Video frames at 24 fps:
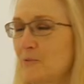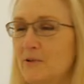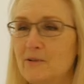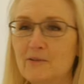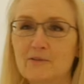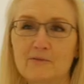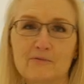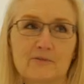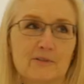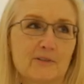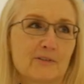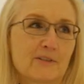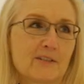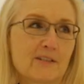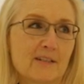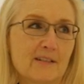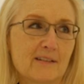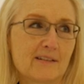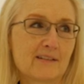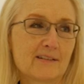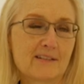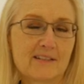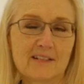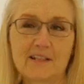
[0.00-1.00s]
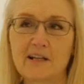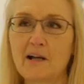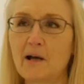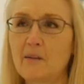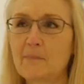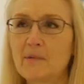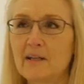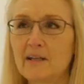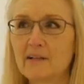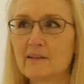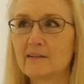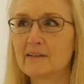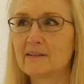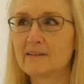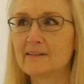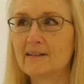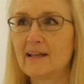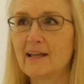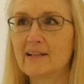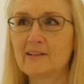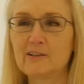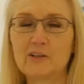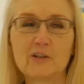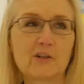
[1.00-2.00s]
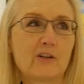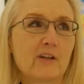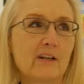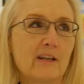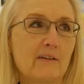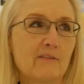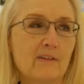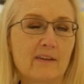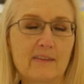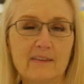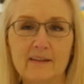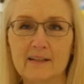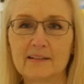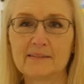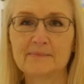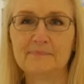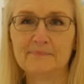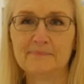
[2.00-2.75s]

wonderful to come here and look at everything.